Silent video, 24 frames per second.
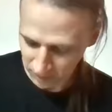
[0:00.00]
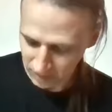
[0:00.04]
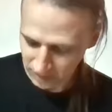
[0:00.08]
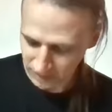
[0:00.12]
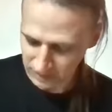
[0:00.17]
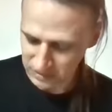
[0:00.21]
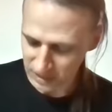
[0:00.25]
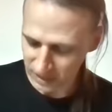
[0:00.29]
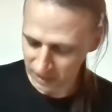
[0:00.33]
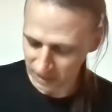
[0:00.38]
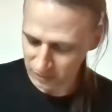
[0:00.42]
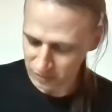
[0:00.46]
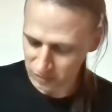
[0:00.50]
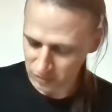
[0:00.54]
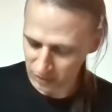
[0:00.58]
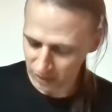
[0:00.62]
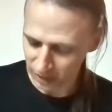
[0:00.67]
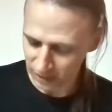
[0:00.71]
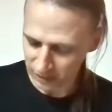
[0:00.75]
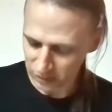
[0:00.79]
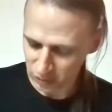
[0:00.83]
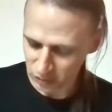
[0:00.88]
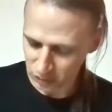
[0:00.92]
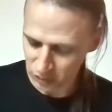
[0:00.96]
He dared
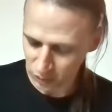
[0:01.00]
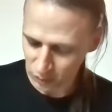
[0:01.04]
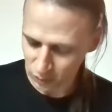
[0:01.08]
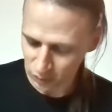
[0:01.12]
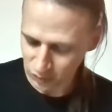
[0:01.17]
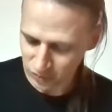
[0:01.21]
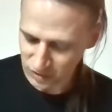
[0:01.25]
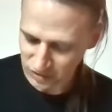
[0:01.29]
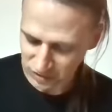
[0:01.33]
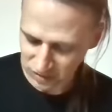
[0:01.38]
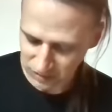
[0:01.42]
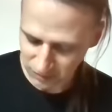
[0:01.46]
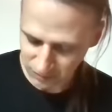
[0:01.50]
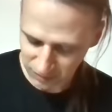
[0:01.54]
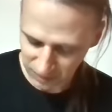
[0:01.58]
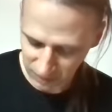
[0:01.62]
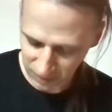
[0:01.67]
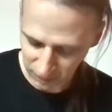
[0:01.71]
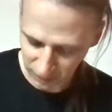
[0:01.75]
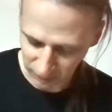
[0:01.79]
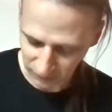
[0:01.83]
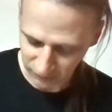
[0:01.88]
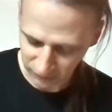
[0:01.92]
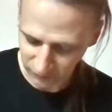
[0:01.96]
not use his
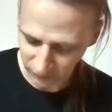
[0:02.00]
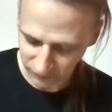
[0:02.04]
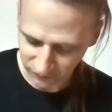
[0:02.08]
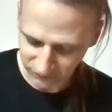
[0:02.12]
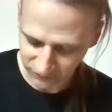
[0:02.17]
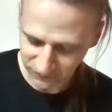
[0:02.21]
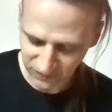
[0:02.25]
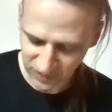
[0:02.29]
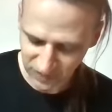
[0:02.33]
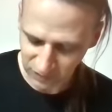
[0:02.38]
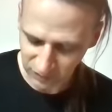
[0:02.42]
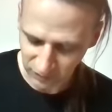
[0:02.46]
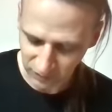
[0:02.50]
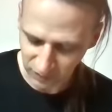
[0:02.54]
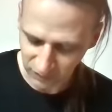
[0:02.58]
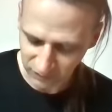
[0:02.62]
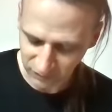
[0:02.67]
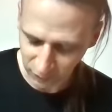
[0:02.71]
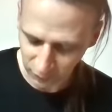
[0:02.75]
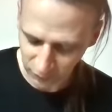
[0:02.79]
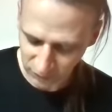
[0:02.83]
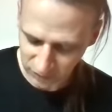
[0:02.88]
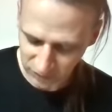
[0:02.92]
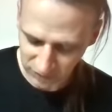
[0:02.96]
spear for fear
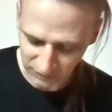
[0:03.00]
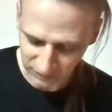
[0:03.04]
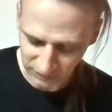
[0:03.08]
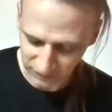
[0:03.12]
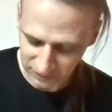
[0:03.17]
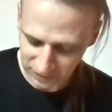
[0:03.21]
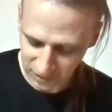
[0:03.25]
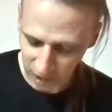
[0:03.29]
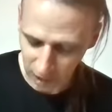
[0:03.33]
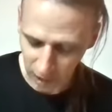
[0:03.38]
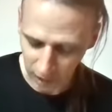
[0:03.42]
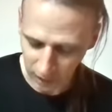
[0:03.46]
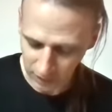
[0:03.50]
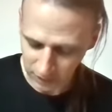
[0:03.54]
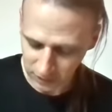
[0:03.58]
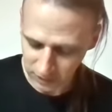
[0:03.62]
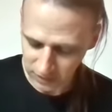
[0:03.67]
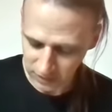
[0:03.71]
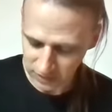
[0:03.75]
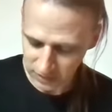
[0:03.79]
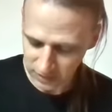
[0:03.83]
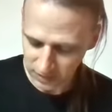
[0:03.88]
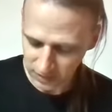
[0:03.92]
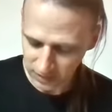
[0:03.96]
of hurting the dogs.
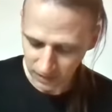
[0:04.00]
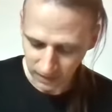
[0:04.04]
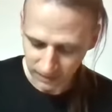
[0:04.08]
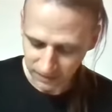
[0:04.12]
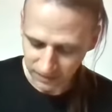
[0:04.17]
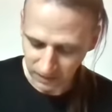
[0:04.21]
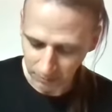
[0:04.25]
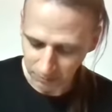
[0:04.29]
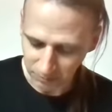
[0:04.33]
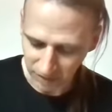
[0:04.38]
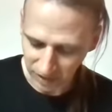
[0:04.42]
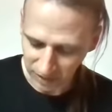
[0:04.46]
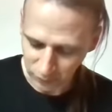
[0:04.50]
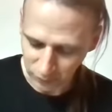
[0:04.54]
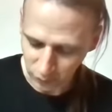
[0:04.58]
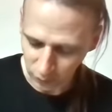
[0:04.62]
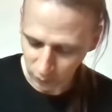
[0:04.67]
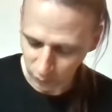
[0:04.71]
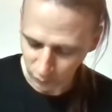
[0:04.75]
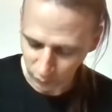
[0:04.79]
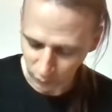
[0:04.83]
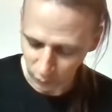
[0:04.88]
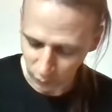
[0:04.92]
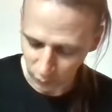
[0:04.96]
The
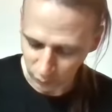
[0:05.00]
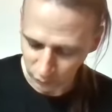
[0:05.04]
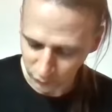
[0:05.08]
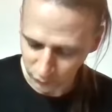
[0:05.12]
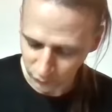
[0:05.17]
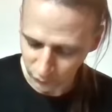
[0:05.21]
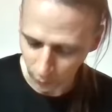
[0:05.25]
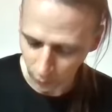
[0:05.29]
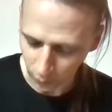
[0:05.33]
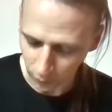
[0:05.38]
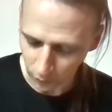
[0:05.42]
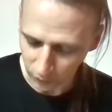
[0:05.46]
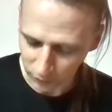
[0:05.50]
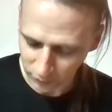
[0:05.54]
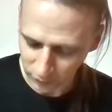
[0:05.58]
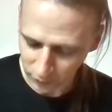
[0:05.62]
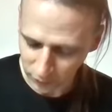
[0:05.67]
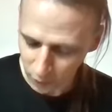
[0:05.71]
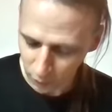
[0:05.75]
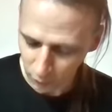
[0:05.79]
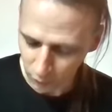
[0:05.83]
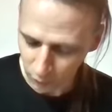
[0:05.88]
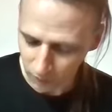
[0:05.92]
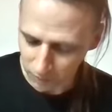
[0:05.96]
bundle rolled forward
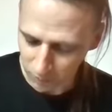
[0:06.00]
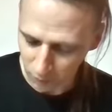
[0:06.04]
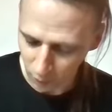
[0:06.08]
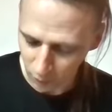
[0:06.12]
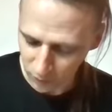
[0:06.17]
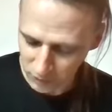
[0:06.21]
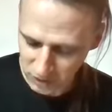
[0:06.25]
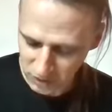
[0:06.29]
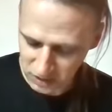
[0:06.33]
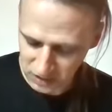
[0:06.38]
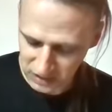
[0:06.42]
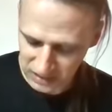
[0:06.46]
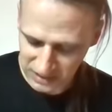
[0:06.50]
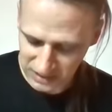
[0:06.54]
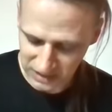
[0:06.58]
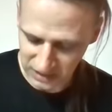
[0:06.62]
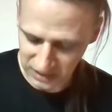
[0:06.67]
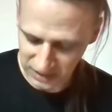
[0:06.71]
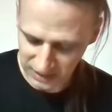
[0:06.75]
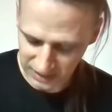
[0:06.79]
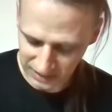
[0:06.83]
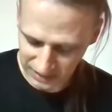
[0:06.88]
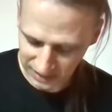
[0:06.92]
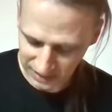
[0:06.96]

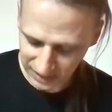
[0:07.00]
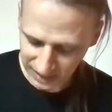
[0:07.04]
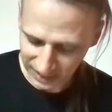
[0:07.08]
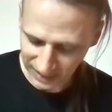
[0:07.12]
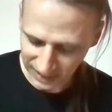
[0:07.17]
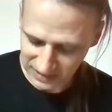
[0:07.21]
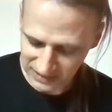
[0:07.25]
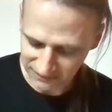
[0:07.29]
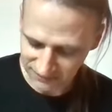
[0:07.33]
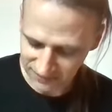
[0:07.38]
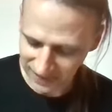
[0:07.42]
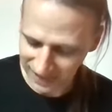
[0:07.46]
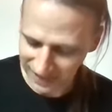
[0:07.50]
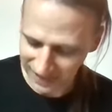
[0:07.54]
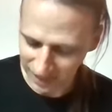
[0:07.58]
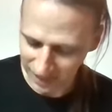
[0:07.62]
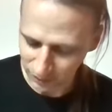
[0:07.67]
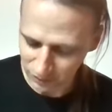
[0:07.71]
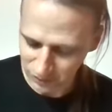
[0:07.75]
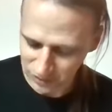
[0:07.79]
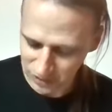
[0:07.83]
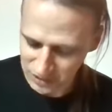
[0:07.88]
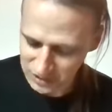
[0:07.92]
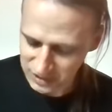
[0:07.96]
remorselessly, as if the
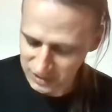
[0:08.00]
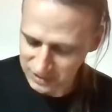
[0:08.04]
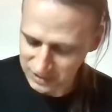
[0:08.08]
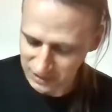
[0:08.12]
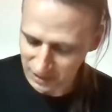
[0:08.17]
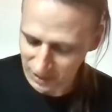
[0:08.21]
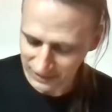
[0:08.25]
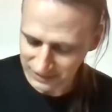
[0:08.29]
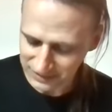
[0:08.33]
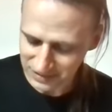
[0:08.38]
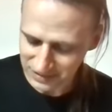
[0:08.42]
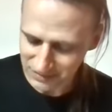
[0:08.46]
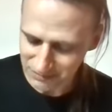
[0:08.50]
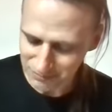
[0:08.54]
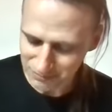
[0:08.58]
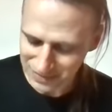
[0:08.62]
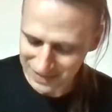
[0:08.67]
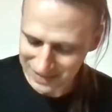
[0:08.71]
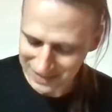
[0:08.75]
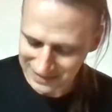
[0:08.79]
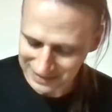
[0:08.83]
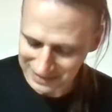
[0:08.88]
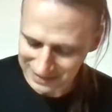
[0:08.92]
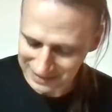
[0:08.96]
hounds did not
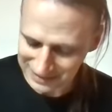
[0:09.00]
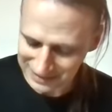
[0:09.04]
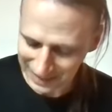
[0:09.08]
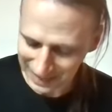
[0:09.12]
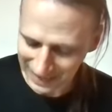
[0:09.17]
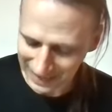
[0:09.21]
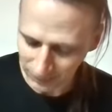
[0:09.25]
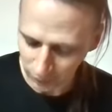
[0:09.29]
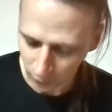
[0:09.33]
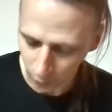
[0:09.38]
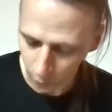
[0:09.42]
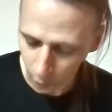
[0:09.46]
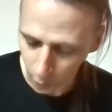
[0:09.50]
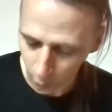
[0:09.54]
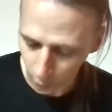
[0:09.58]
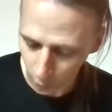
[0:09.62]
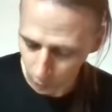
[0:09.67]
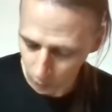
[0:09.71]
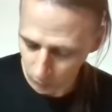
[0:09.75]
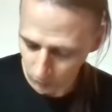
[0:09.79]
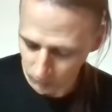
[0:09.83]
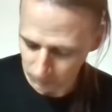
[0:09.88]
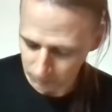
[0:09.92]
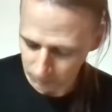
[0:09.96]
impede it at
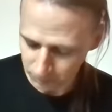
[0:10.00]
all.